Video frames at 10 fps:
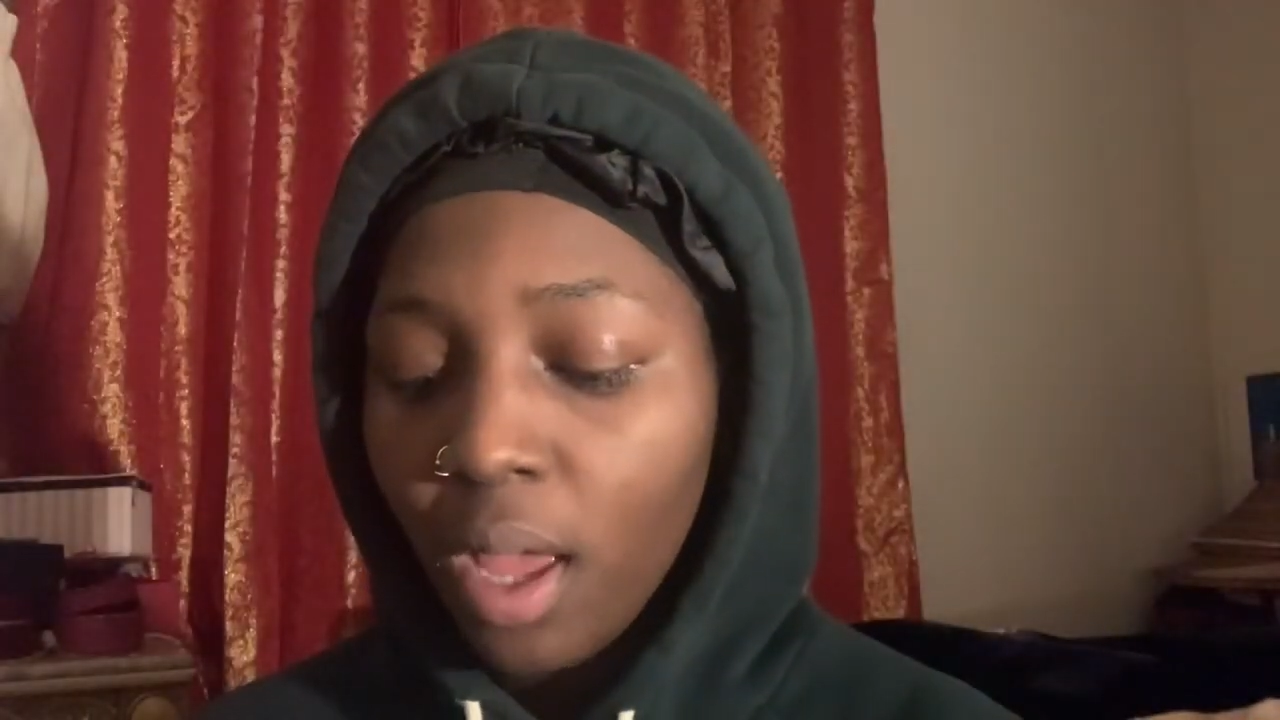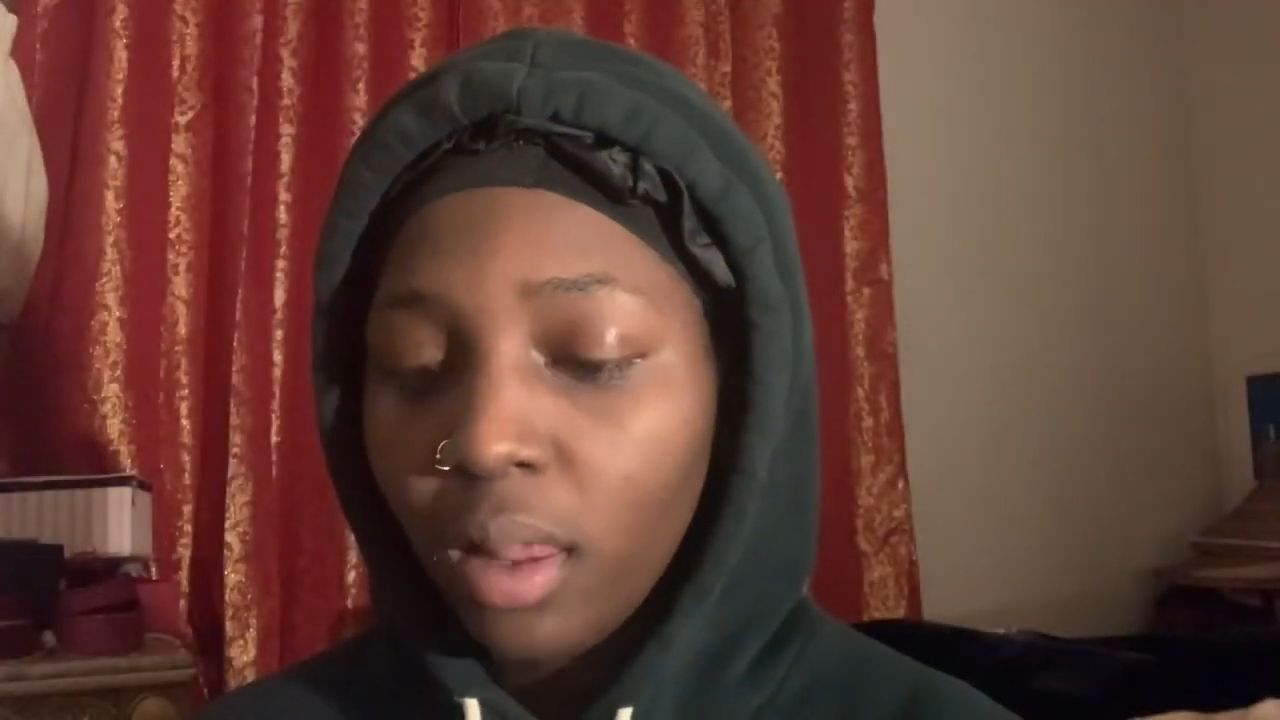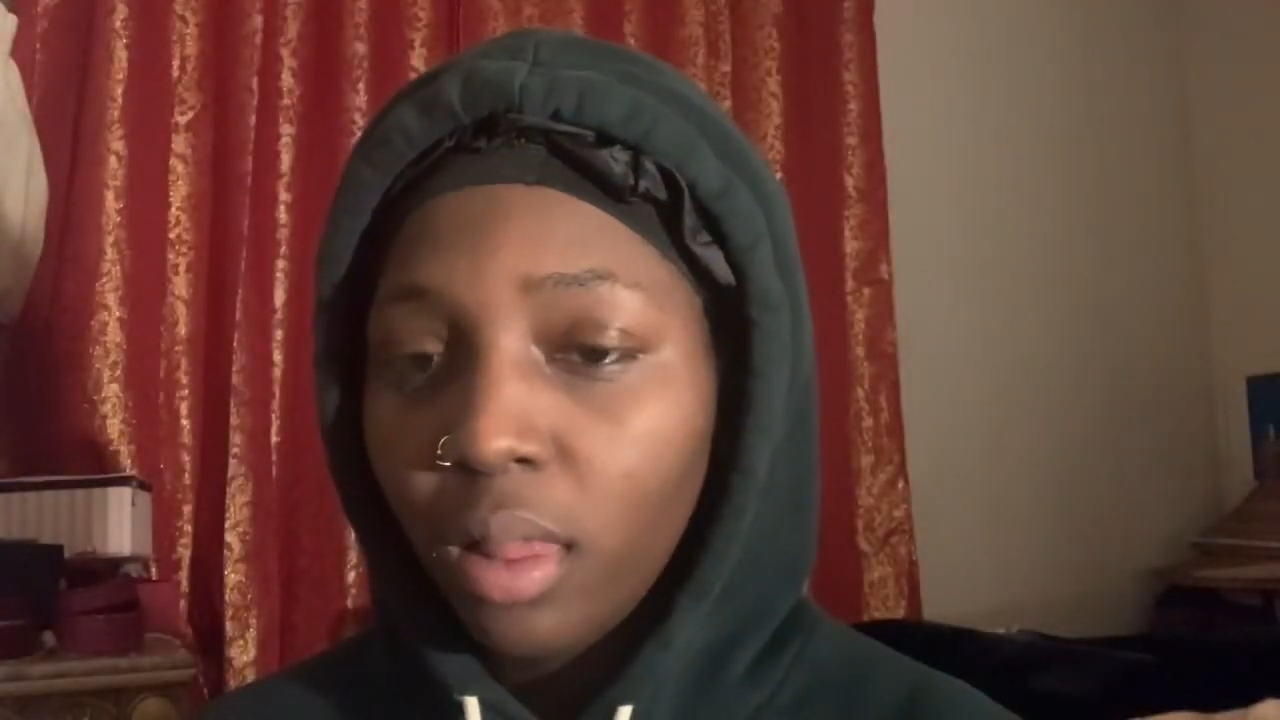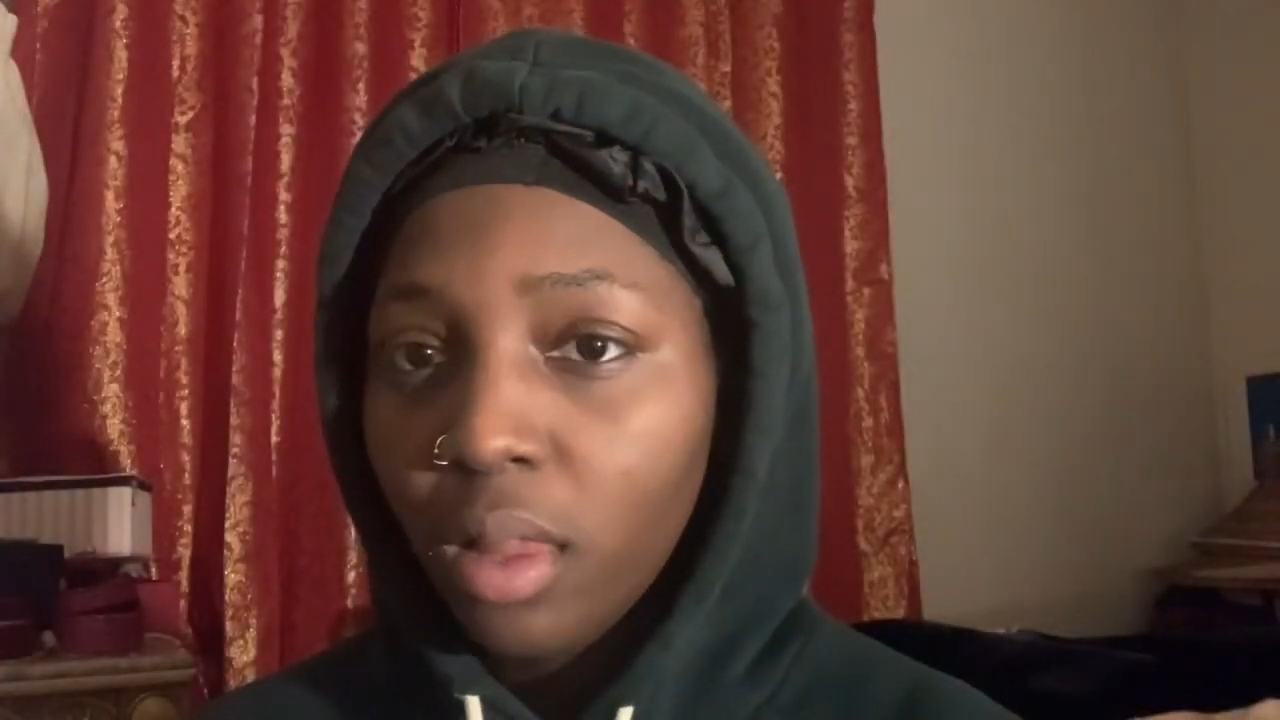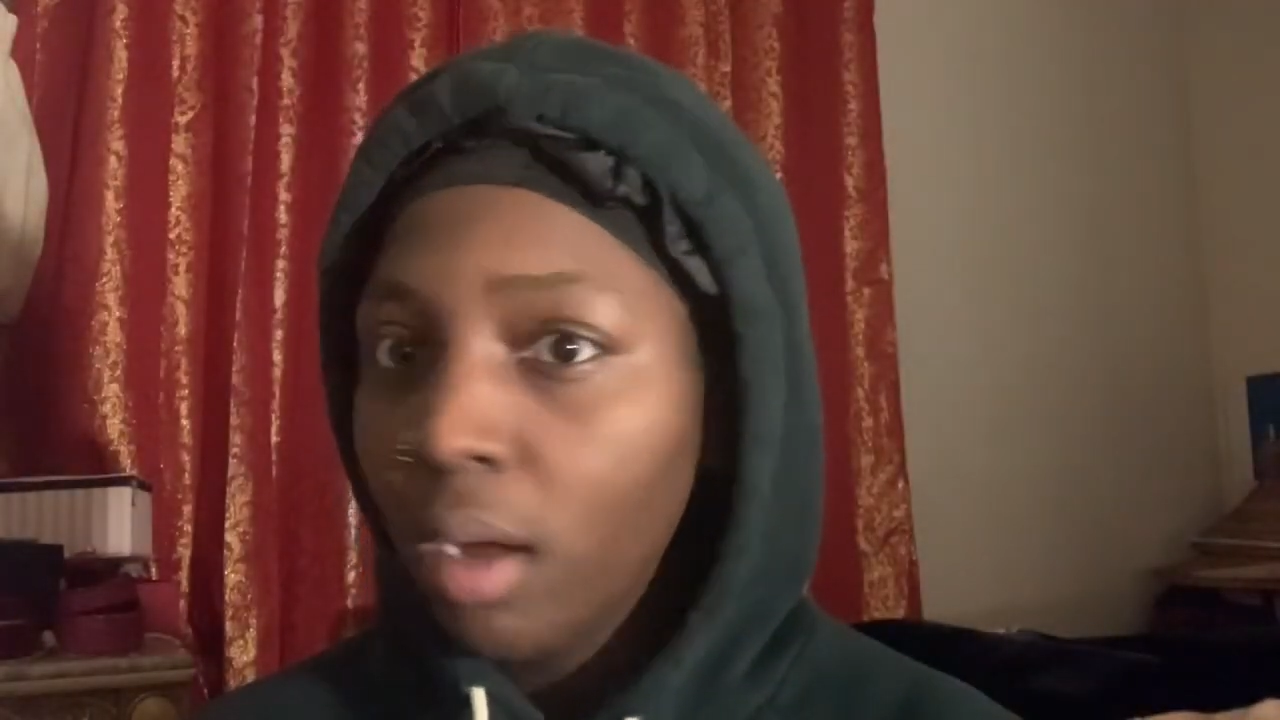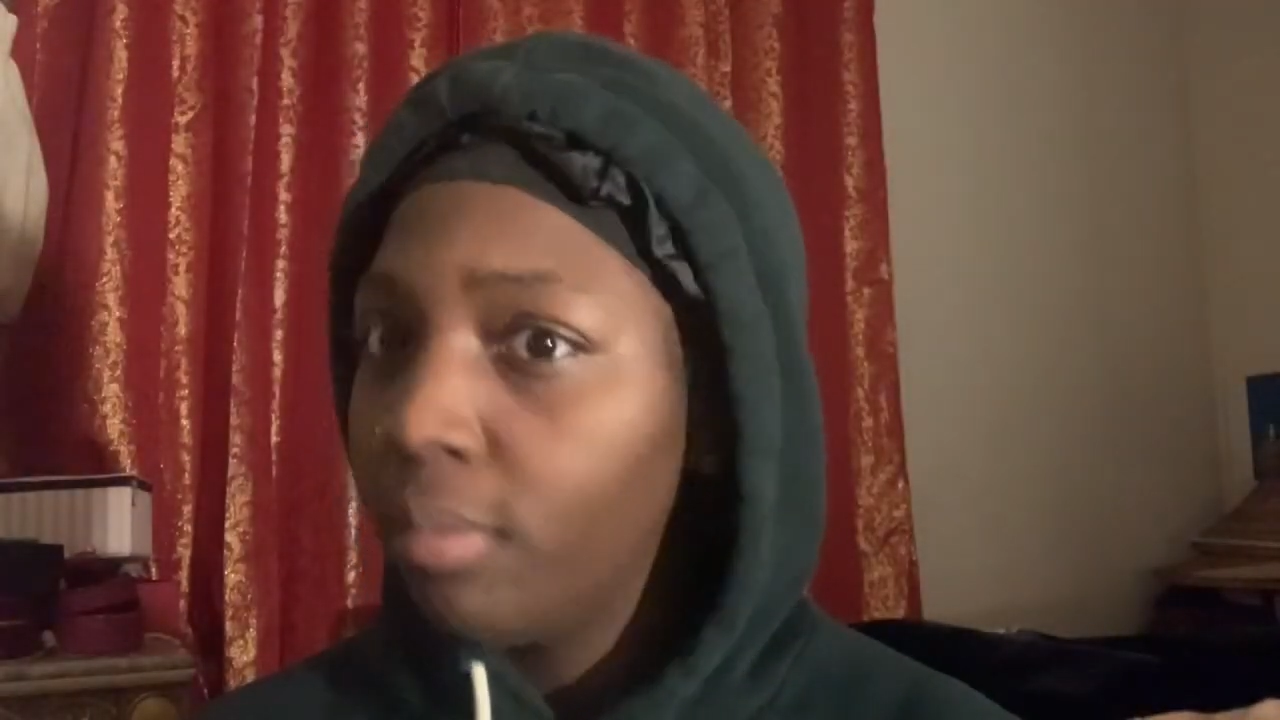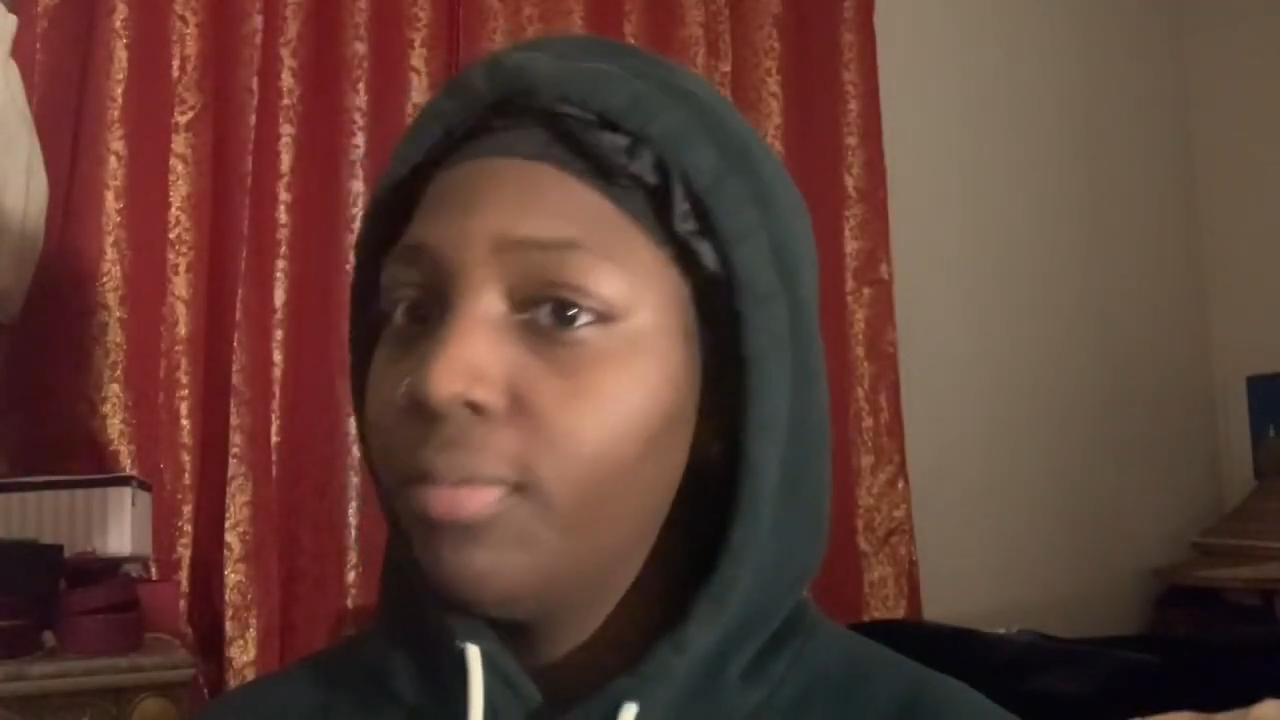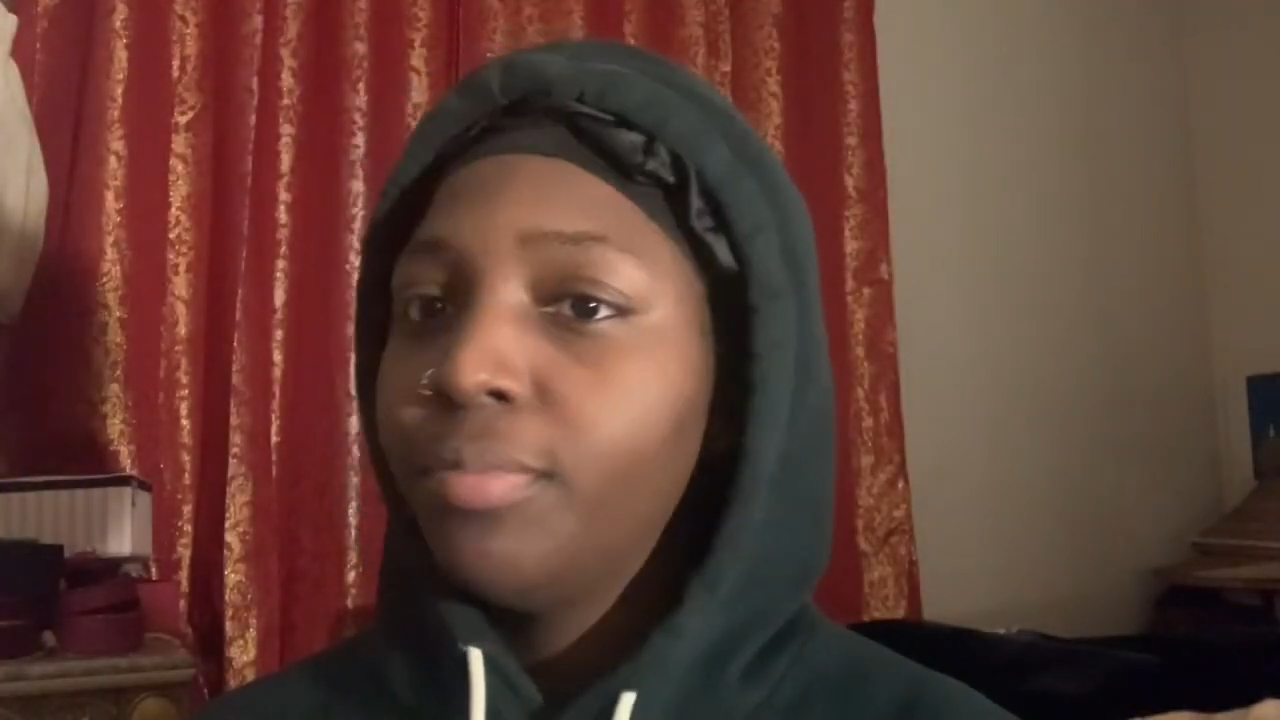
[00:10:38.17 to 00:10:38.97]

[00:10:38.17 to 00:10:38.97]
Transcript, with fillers: love